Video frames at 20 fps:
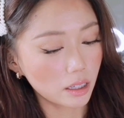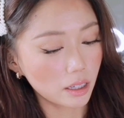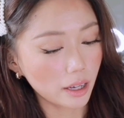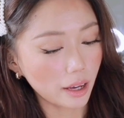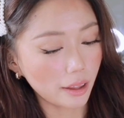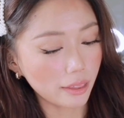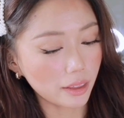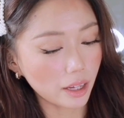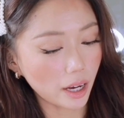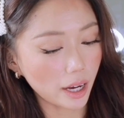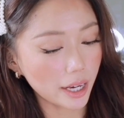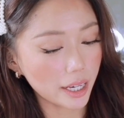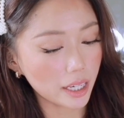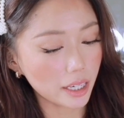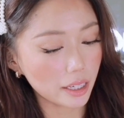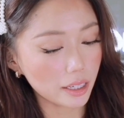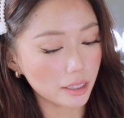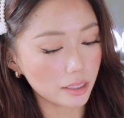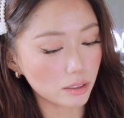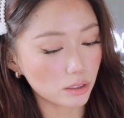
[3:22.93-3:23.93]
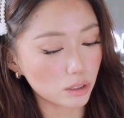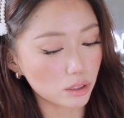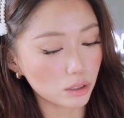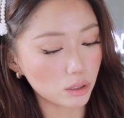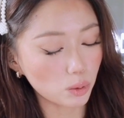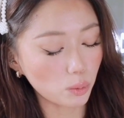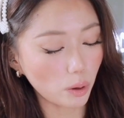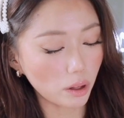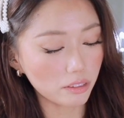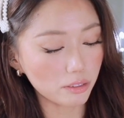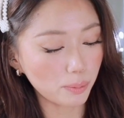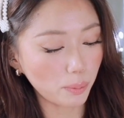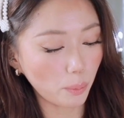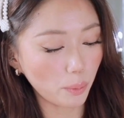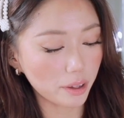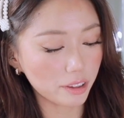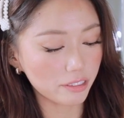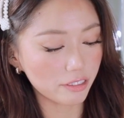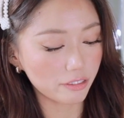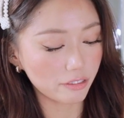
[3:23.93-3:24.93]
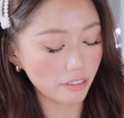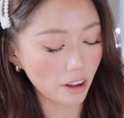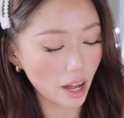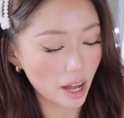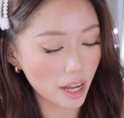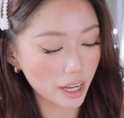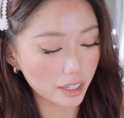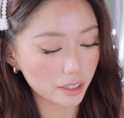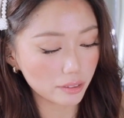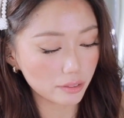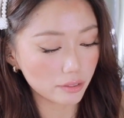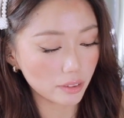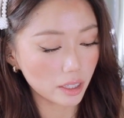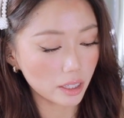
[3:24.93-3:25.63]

and the height is 12.5.